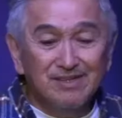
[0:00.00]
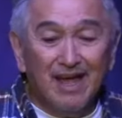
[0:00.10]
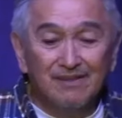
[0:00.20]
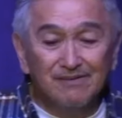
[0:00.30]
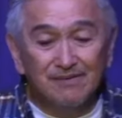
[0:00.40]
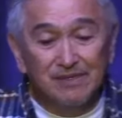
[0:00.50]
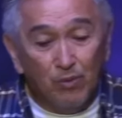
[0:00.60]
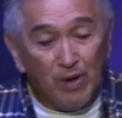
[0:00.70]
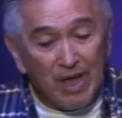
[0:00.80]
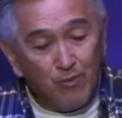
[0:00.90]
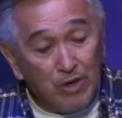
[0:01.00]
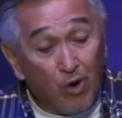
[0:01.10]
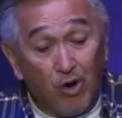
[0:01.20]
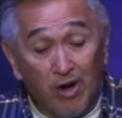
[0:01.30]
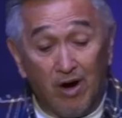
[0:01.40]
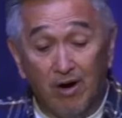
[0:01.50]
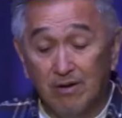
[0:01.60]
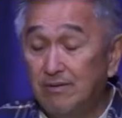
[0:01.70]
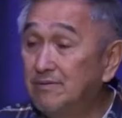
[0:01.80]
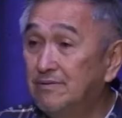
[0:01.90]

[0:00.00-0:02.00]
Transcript: that the way we all are?